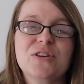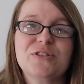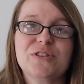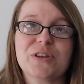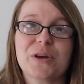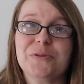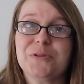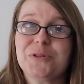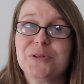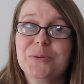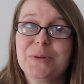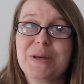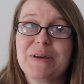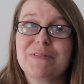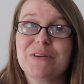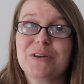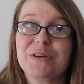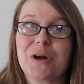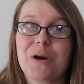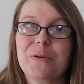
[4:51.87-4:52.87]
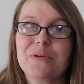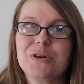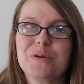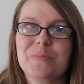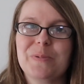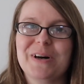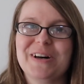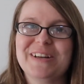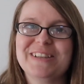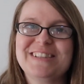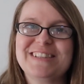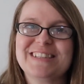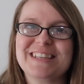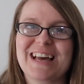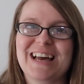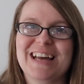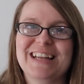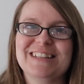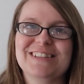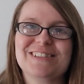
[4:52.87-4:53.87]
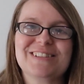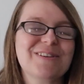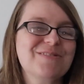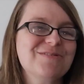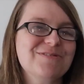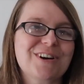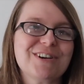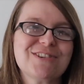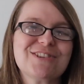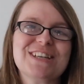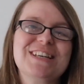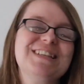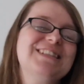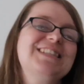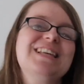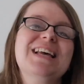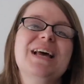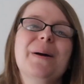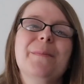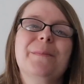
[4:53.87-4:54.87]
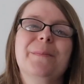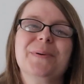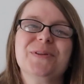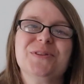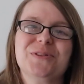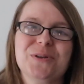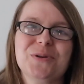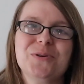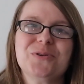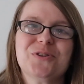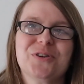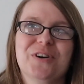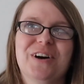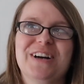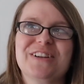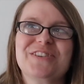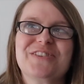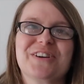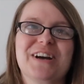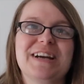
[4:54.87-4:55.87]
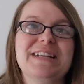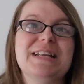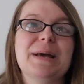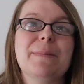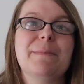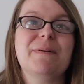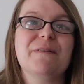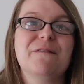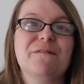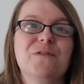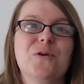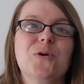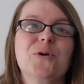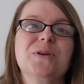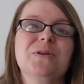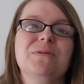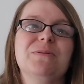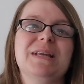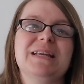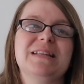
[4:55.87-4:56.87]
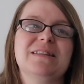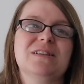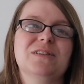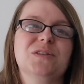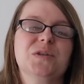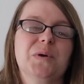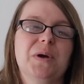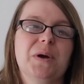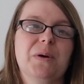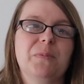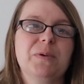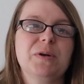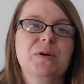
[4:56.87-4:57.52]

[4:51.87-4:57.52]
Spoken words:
So do give it a go with your birds and don't rush it, but do try and train it before you need to do it.